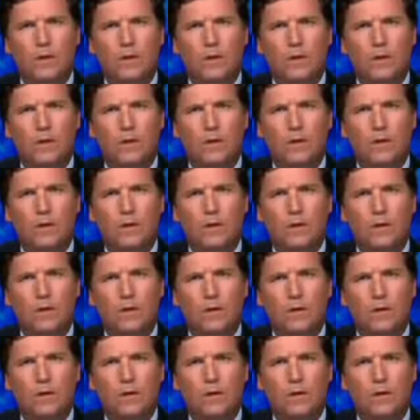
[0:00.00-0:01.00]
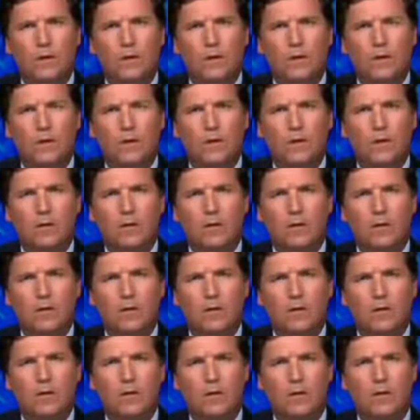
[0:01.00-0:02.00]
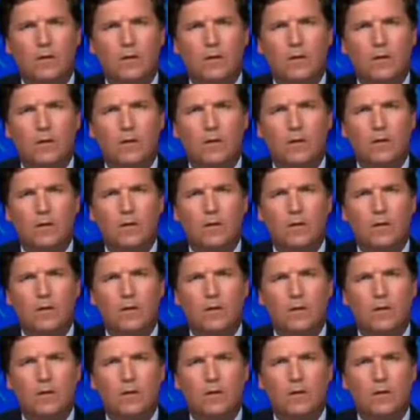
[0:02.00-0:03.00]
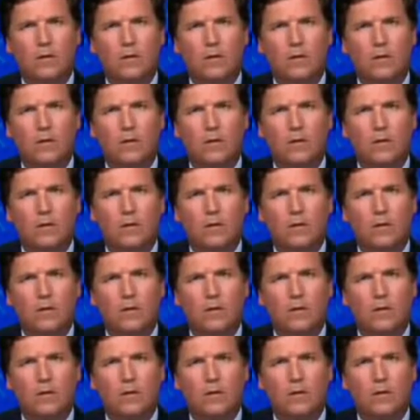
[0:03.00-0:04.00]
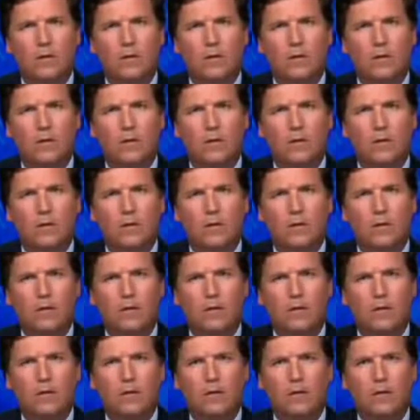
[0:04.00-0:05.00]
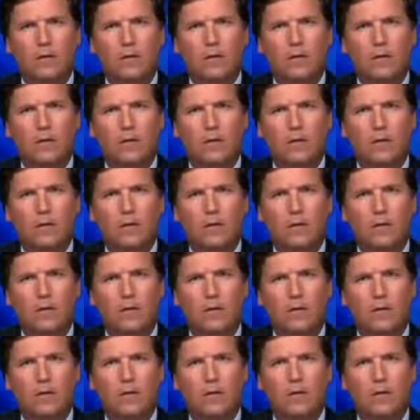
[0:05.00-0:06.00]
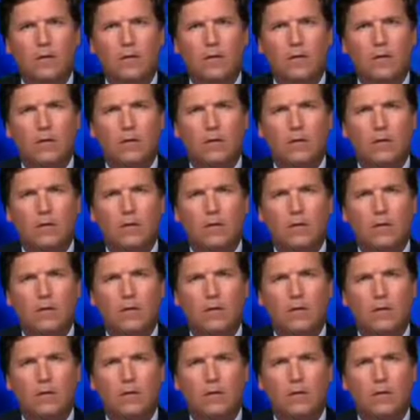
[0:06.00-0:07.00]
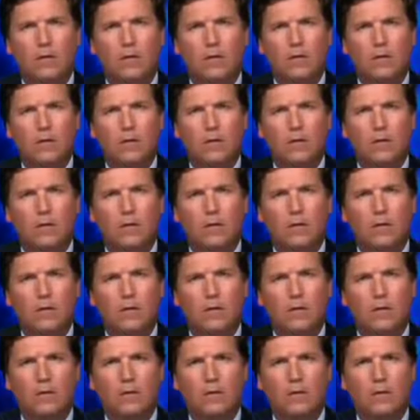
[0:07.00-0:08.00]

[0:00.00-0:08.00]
(silent)